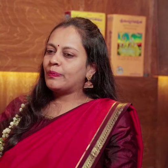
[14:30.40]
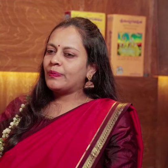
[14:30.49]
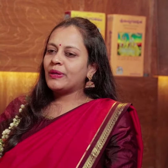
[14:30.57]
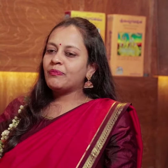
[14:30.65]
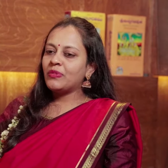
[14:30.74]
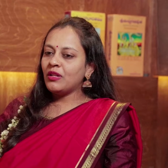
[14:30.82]

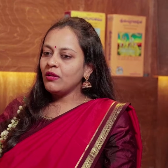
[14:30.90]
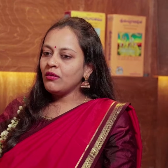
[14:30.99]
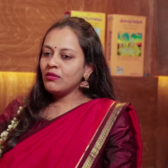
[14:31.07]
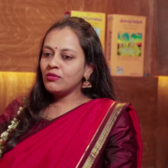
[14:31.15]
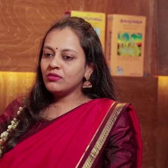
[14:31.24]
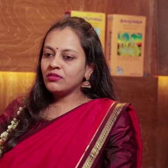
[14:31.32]
People
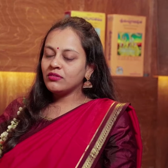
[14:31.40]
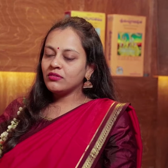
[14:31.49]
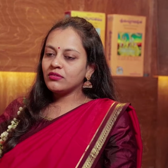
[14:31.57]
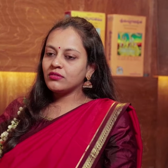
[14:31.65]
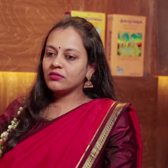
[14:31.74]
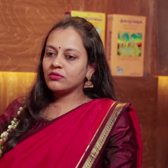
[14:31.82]
who
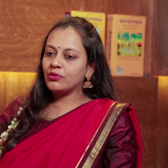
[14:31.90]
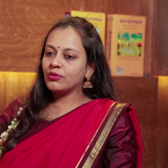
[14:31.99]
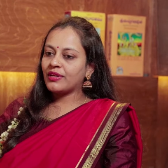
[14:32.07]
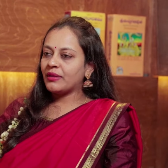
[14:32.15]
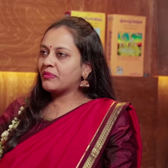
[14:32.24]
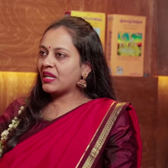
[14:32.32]

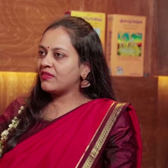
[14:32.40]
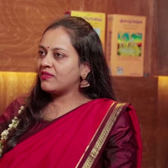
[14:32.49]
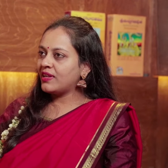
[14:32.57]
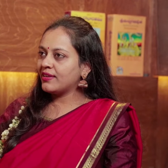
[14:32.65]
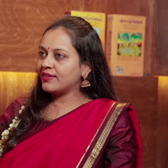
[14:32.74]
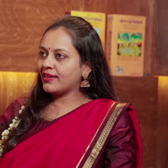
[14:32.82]
can believe
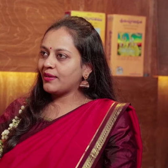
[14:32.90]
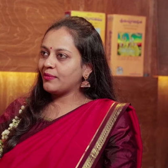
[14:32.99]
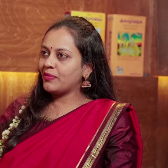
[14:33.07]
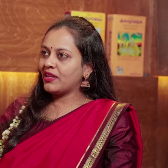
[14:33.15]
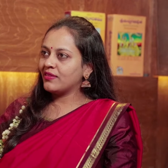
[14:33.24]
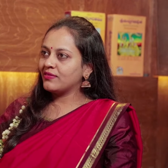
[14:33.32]
that, they can
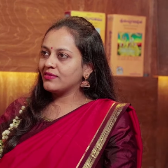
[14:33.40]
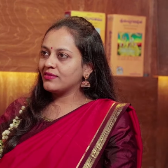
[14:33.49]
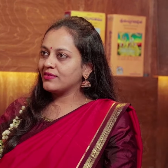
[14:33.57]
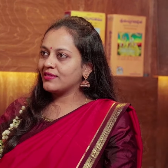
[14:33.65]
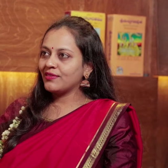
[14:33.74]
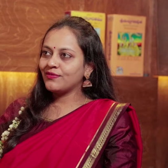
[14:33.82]
believe.
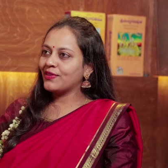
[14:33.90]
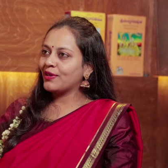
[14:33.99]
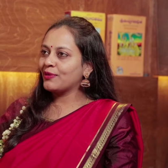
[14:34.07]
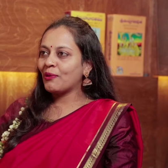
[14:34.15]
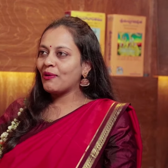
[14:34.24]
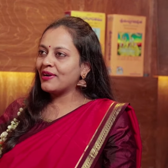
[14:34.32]
If they
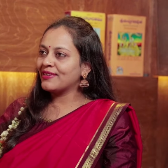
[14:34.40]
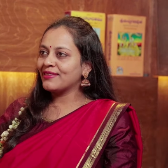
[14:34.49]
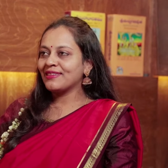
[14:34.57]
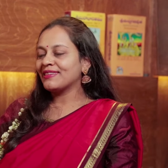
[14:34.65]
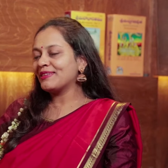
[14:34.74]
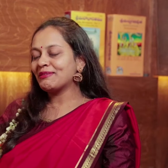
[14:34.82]

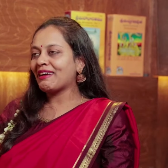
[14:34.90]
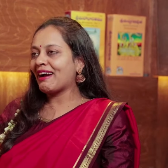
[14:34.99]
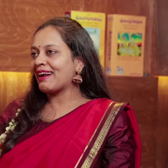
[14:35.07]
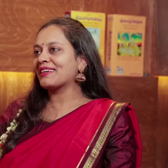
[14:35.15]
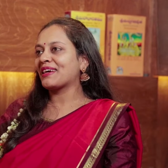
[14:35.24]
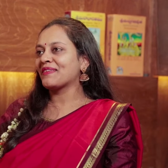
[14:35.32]
don't, you
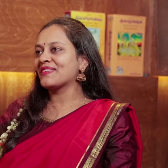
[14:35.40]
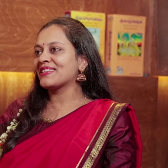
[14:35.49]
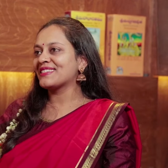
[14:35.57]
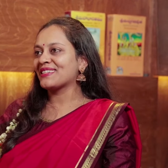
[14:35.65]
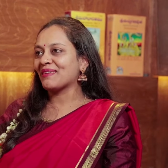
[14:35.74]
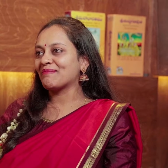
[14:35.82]
can't
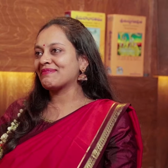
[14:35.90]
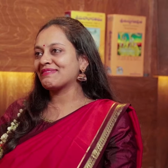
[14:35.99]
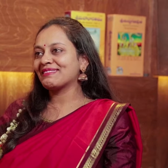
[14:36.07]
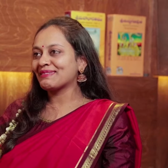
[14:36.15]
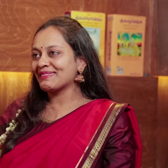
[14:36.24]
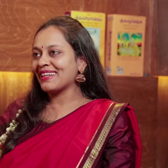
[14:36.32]
convince them.
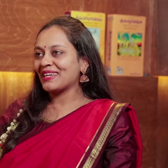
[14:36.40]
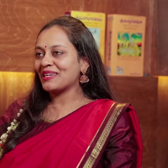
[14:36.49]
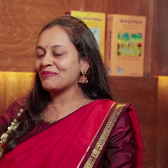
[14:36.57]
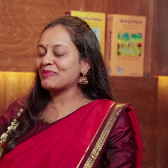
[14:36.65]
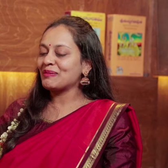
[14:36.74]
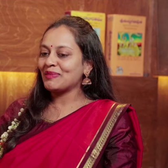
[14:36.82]
So let
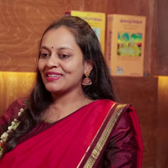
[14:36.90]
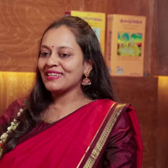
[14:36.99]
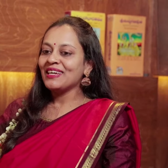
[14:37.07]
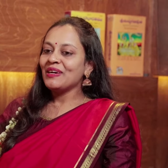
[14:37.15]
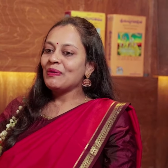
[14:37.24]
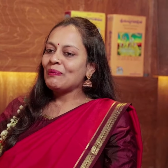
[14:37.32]
it be. But
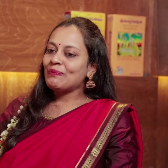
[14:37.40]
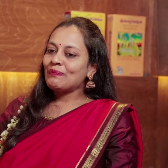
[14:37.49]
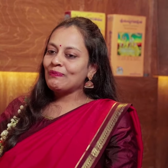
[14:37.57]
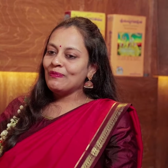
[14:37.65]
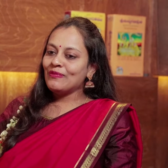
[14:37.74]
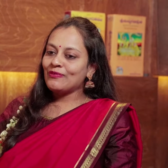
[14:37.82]

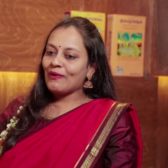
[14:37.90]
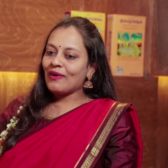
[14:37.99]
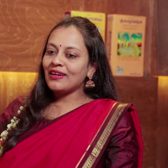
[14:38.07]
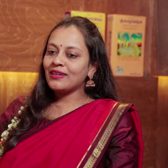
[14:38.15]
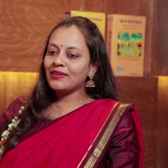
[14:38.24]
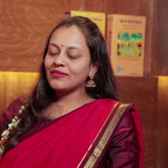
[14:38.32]

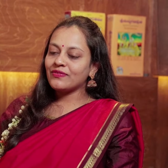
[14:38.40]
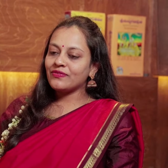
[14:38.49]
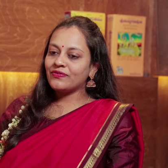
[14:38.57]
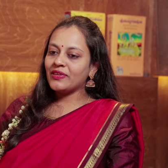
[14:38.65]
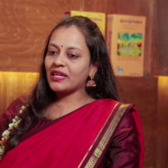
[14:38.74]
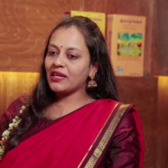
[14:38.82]
what
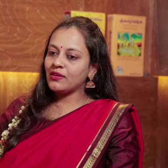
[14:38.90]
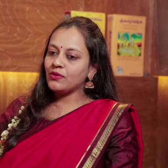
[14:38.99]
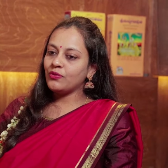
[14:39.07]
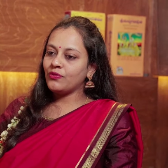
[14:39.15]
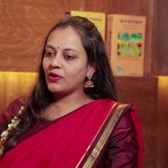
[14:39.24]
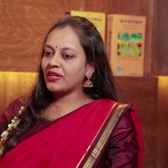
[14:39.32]
we can
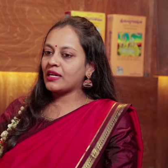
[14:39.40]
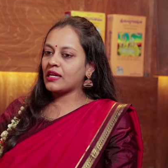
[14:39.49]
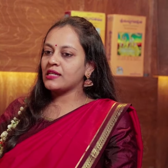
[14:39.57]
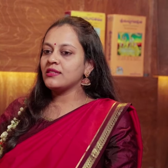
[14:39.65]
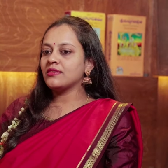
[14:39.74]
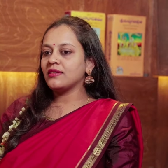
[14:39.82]
do for
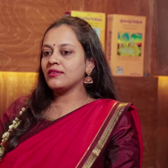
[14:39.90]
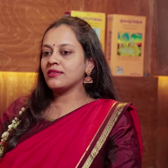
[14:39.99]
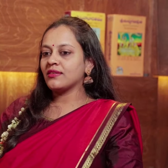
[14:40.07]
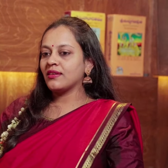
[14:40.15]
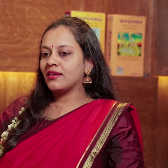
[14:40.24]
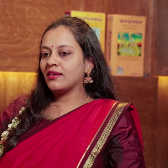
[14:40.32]
kids
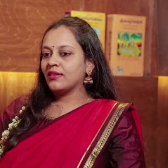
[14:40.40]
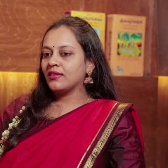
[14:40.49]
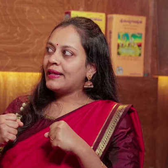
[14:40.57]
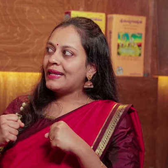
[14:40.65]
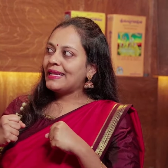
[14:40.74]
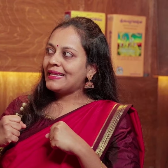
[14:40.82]
is
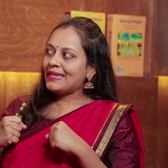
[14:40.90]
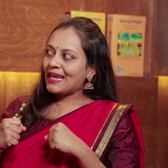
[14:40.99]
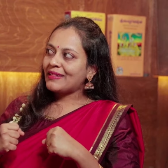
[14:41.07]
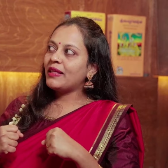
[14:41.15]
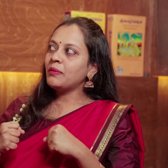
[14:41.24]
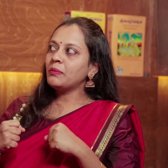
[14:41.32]

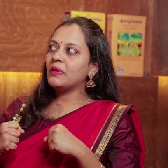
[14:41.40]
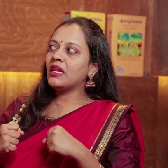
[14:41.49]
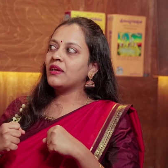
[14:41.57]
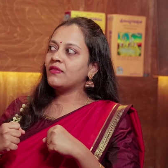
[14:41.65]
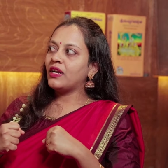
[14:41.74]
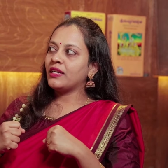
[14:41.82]
let them
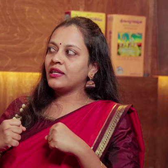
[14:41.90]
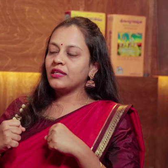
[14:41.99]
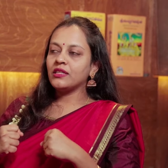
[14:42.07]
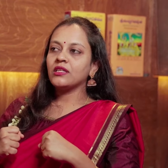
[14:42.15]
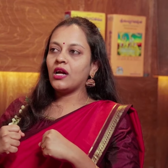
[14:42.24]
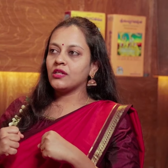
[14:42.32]
believe that
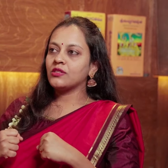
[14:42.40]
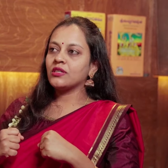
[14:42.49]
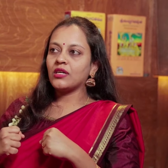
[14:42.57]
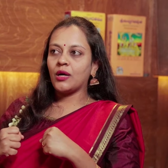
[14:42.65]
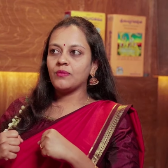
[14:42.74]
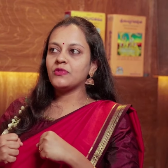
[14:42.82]
Indian culture
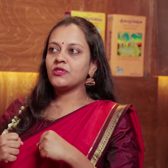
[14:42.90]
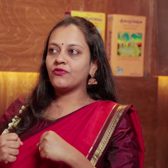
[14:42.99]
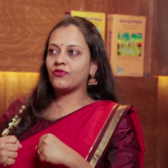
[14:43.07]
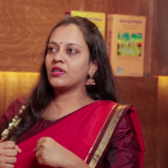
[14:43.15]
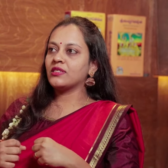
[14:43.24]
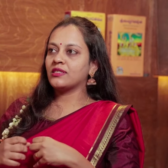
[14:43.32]
comes
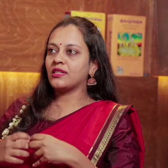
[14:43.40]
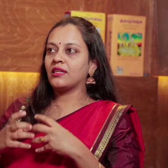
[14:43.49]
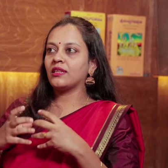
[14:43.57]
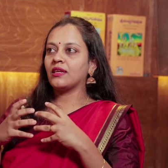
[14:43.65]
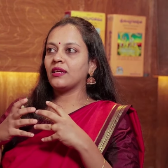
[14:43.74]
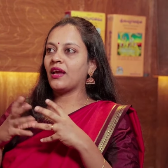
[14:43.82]
first
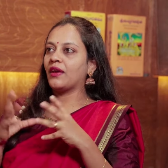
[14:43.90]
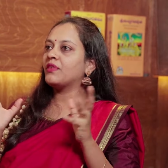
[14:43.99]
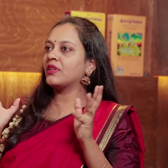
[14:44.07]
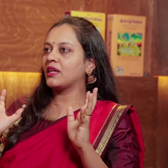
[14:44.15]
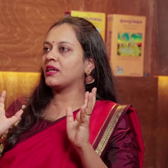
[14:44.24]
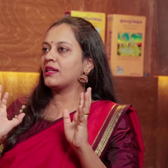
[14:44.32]
and
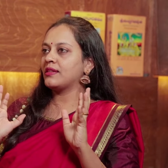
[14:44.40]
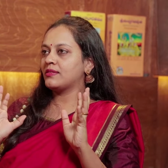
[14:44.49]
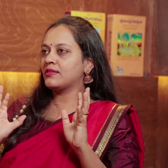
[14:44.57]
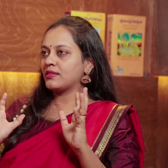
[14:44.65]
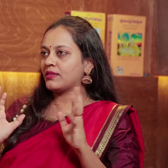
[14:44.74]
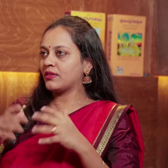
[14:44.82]
everything
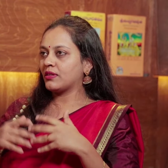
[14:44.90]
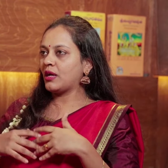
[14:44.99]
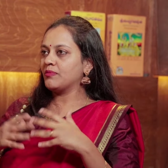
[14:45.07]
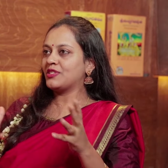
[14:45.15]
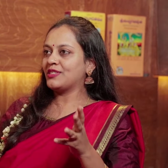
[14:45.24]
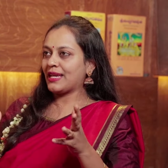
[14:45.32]
else
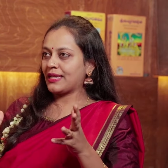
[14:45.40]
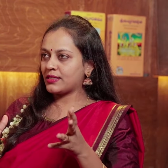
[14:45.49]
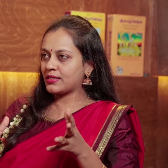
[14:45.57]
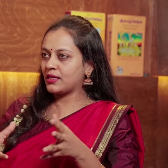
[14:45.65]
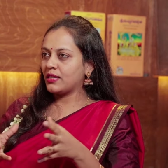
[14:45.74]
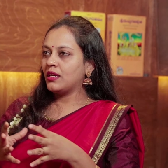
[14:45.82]
comes next.